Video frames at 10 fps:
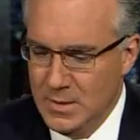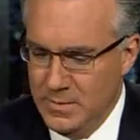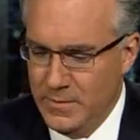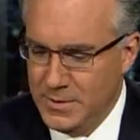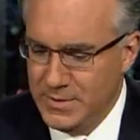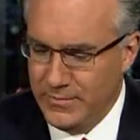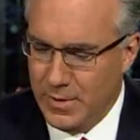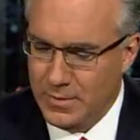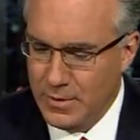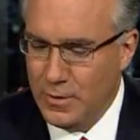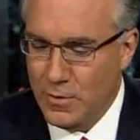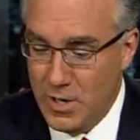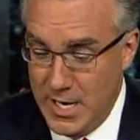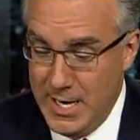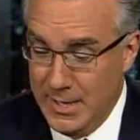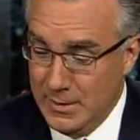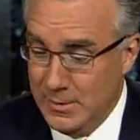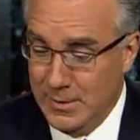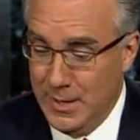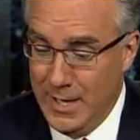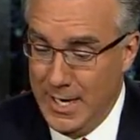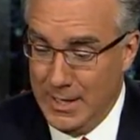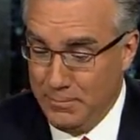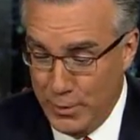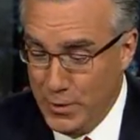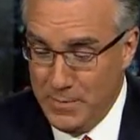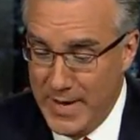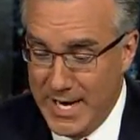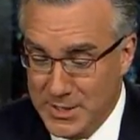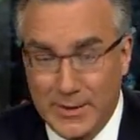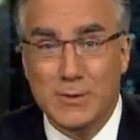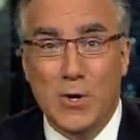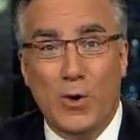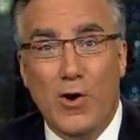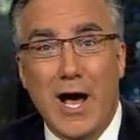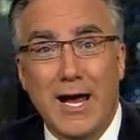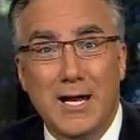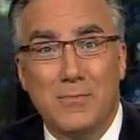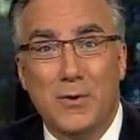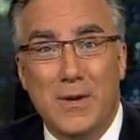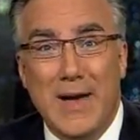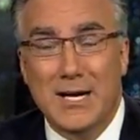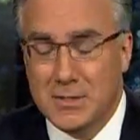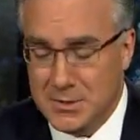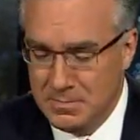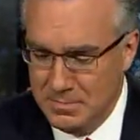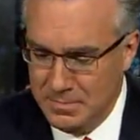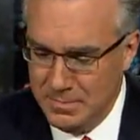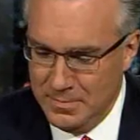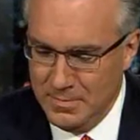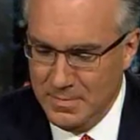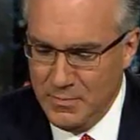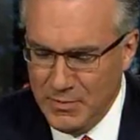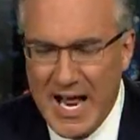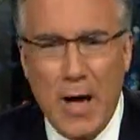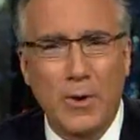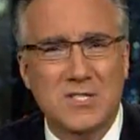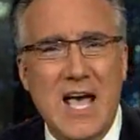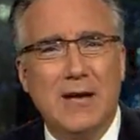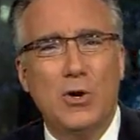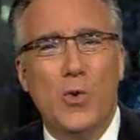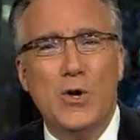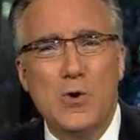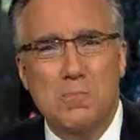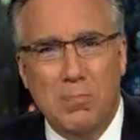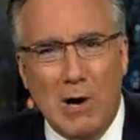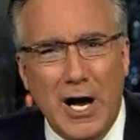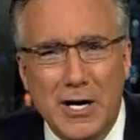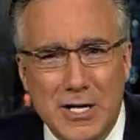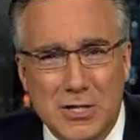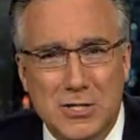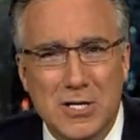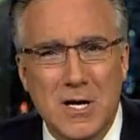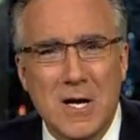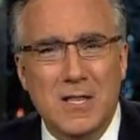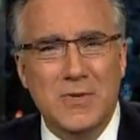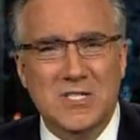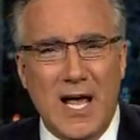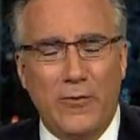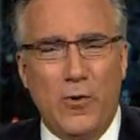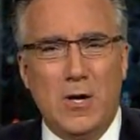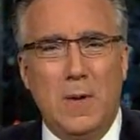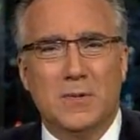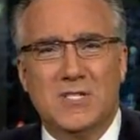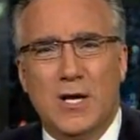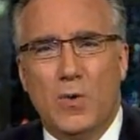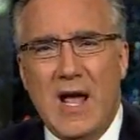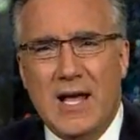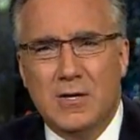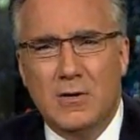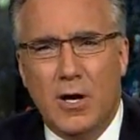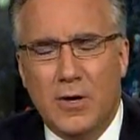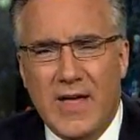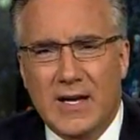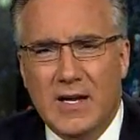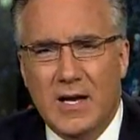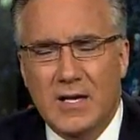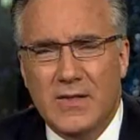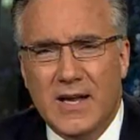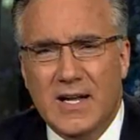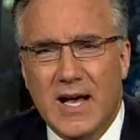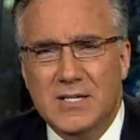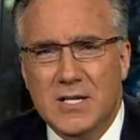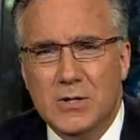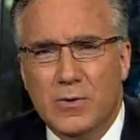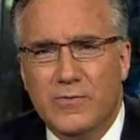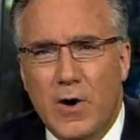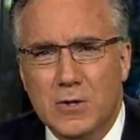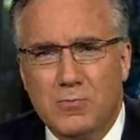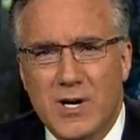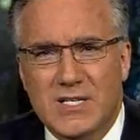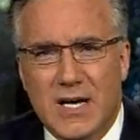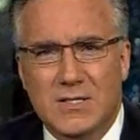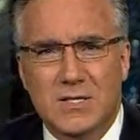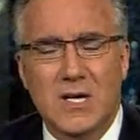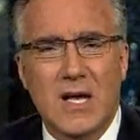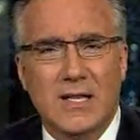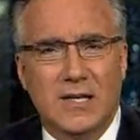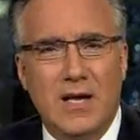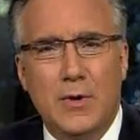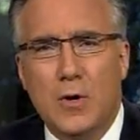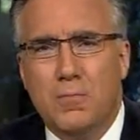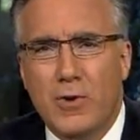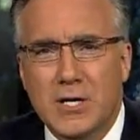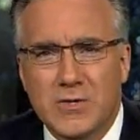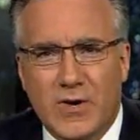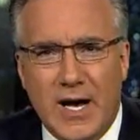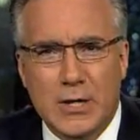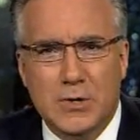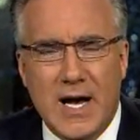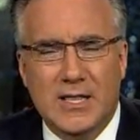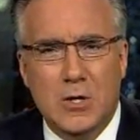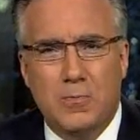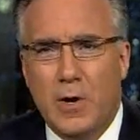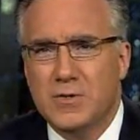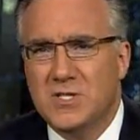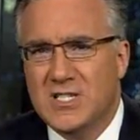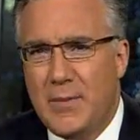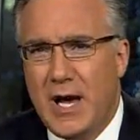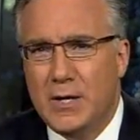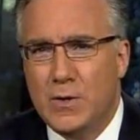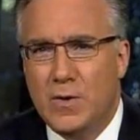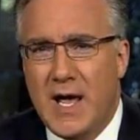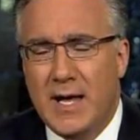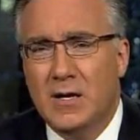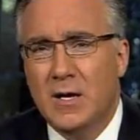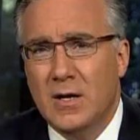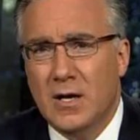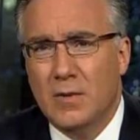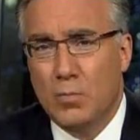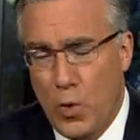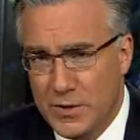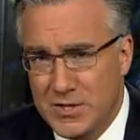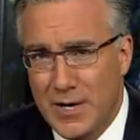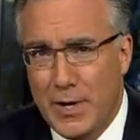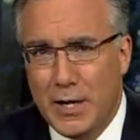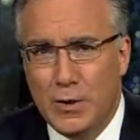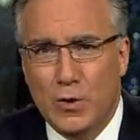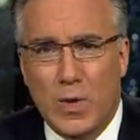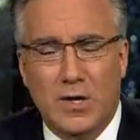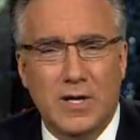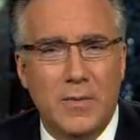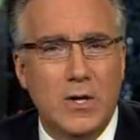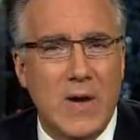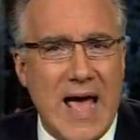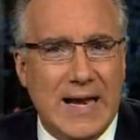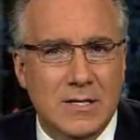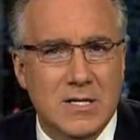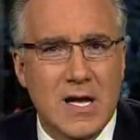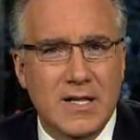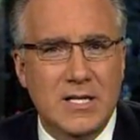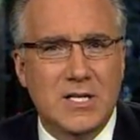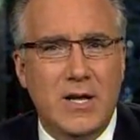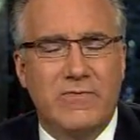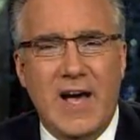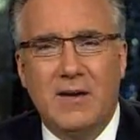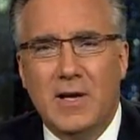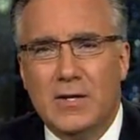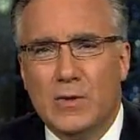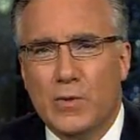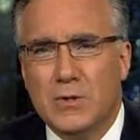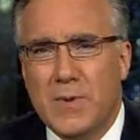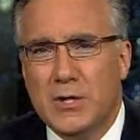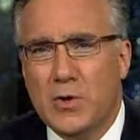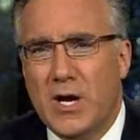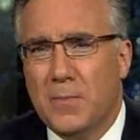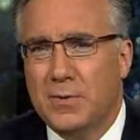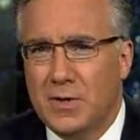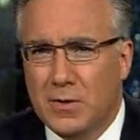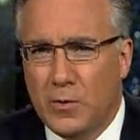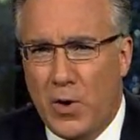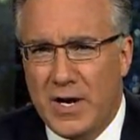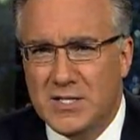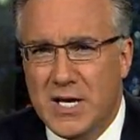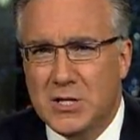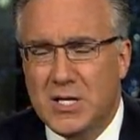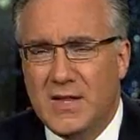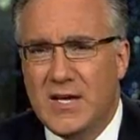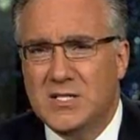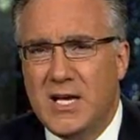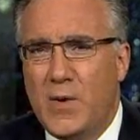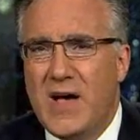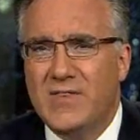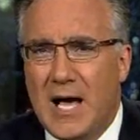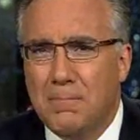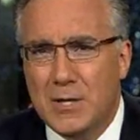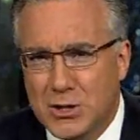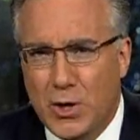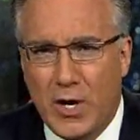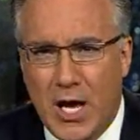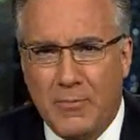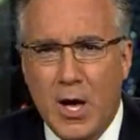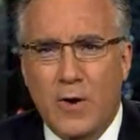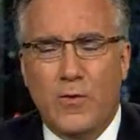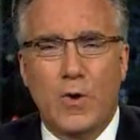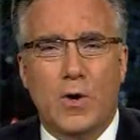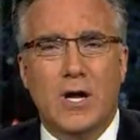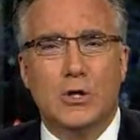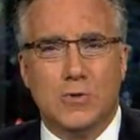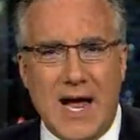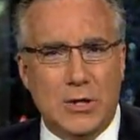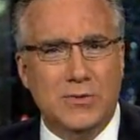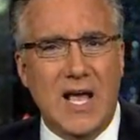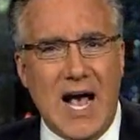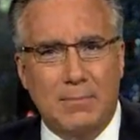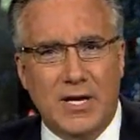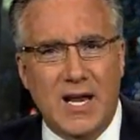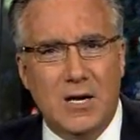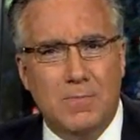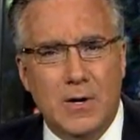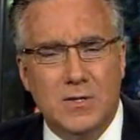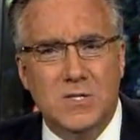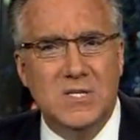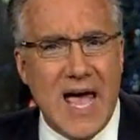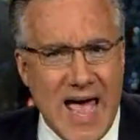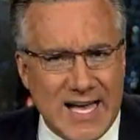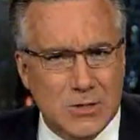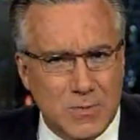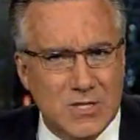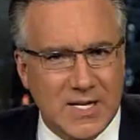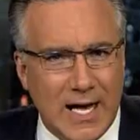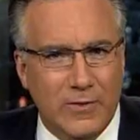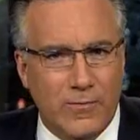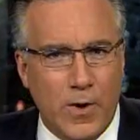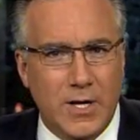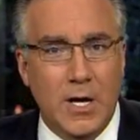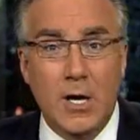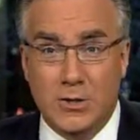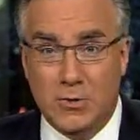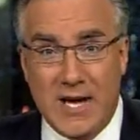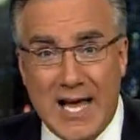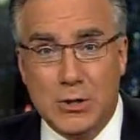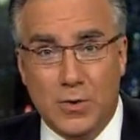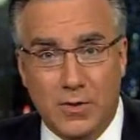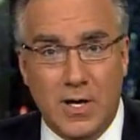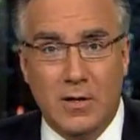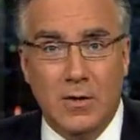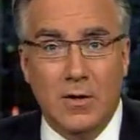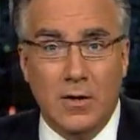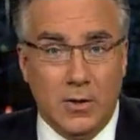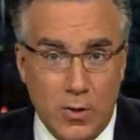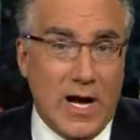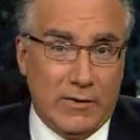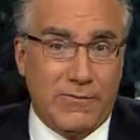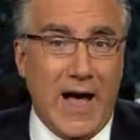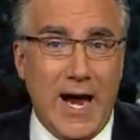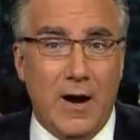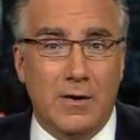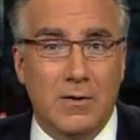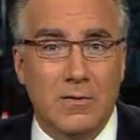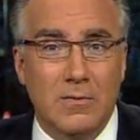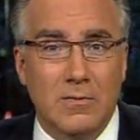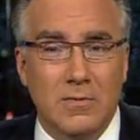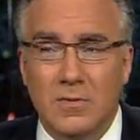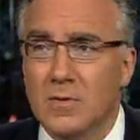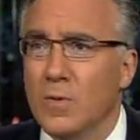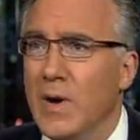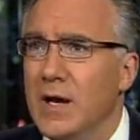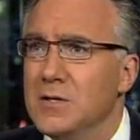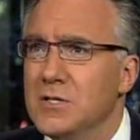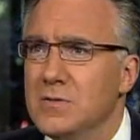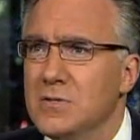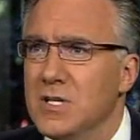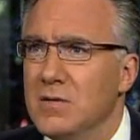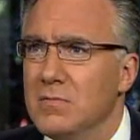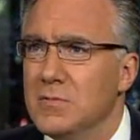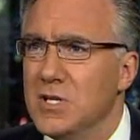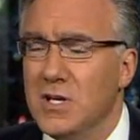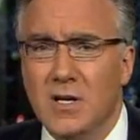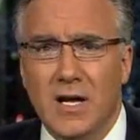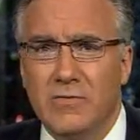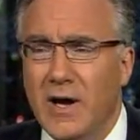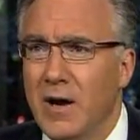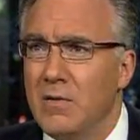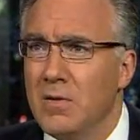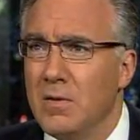First of all, crying in a beauty pageant? There's no crying in beauty pageants. But how exactly were you punished? The Miss California people say you were entered into that contest under false pretenses. They claim you're in breach of contract, that you posed semi-nude and more semi-nude while claiming you hadn't. They say you violated the rules by joining a political organization, and they say you have not been showing up for your contractually obligated appearances as Miss California. So naturally, you got fired. Wait, she didn't get fired?